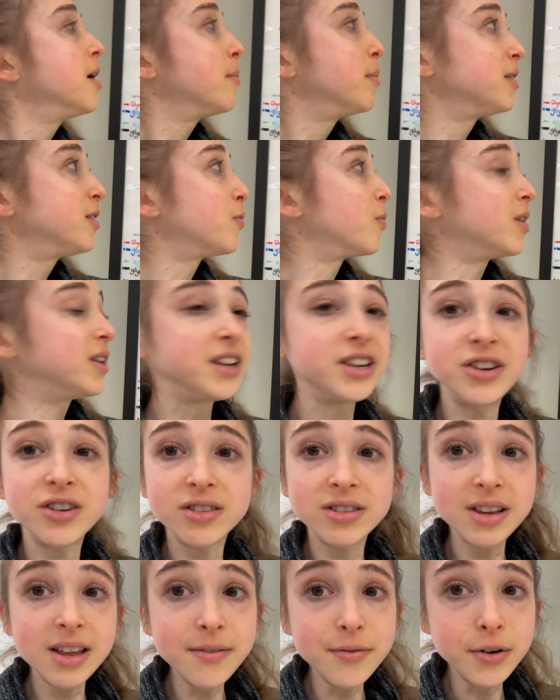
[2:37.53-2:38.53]
But the one in
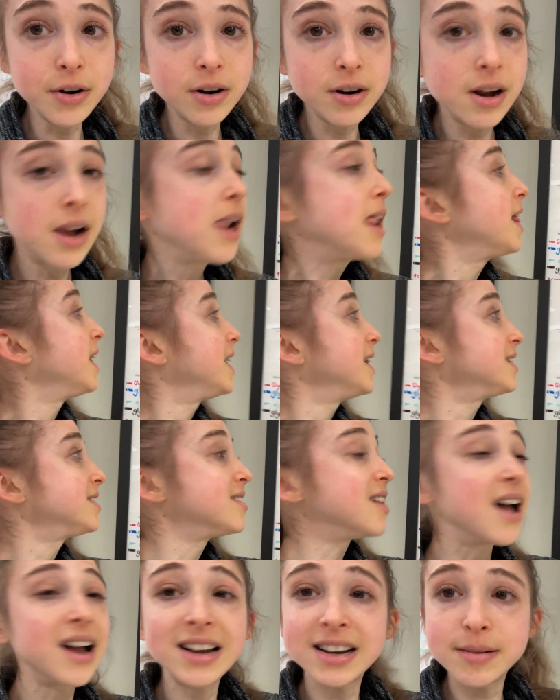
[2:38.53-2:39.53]
your liver, it's
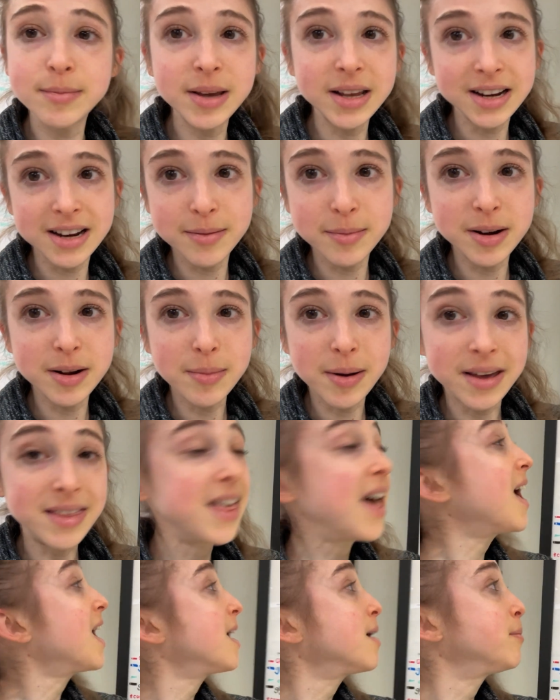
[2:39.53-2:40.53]
not going to be inhibited by
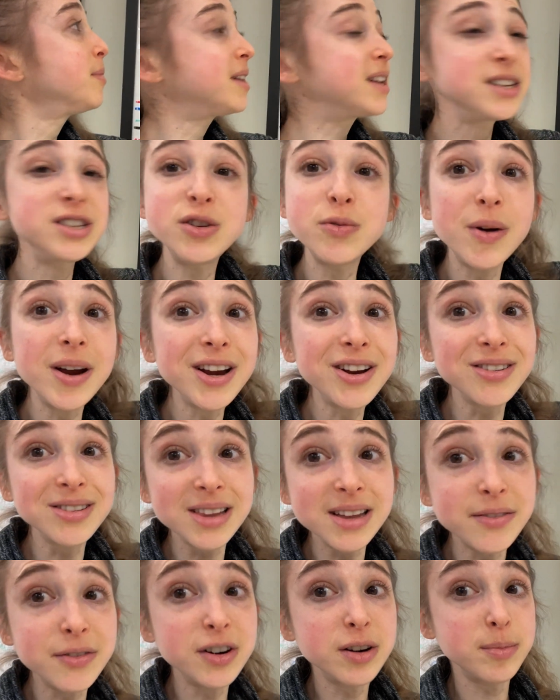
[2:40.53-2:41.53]
that because you want your
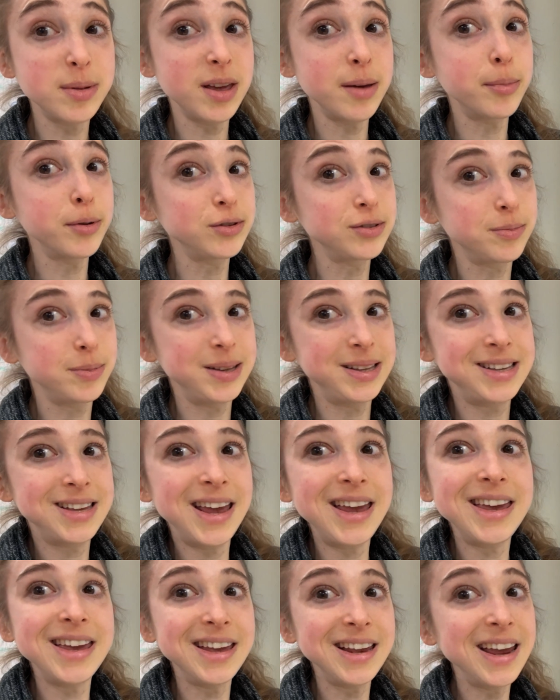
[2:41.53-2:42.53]
liver to be able to be
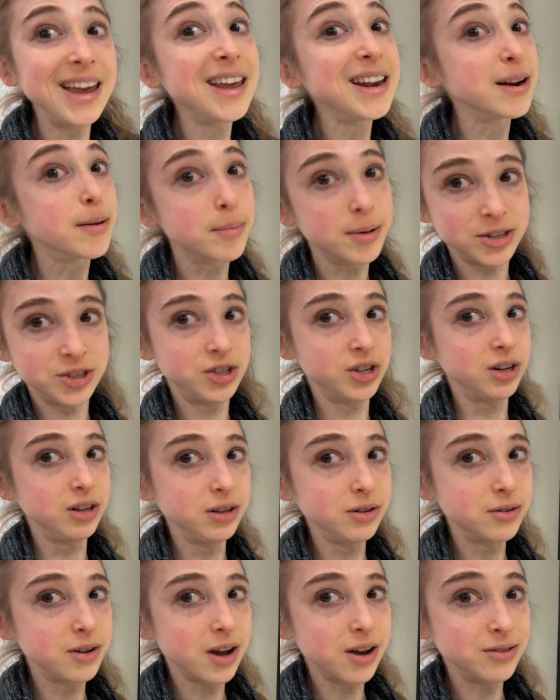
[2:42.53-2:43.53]
taking in a bunch of
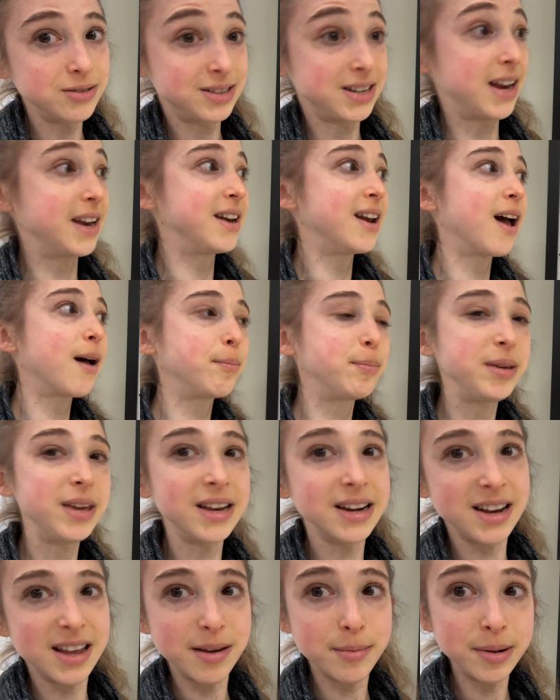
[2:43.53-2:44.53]
glucose and not be
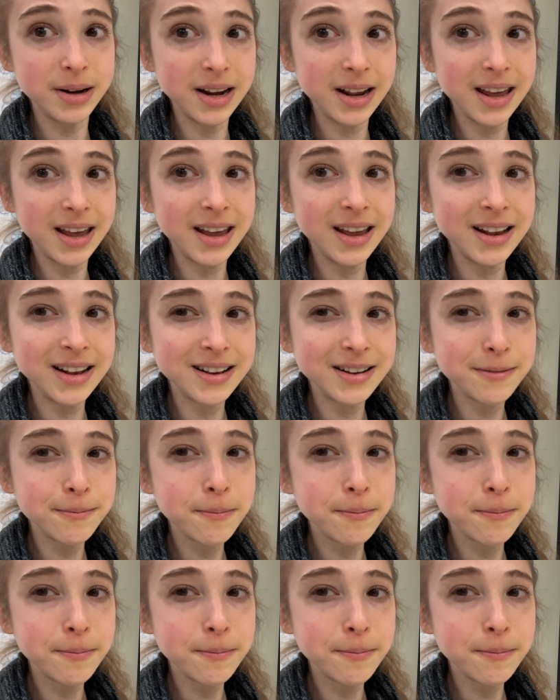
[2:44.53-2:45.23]
inhibited.